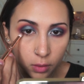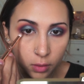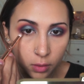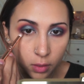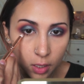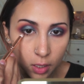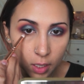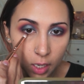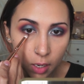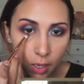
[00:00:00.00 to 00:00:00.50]

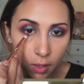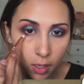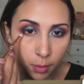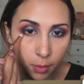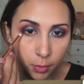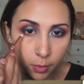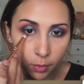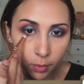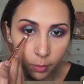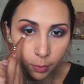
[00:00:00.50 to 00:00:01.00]
And now
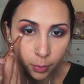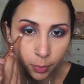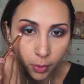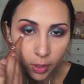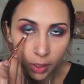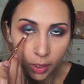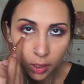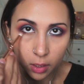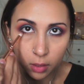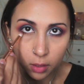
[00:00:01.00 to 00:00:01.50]
I'm
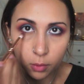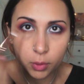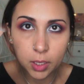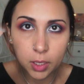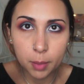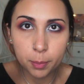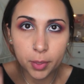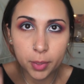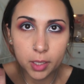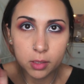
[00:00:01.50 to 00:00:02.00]
putting it with a
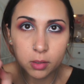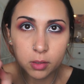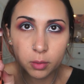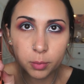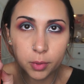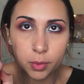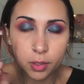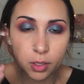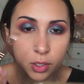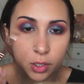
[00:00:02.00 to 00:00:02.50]
pencil
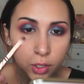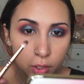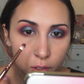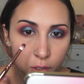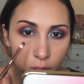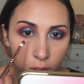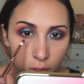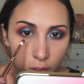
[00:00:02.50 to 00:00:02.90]
brush.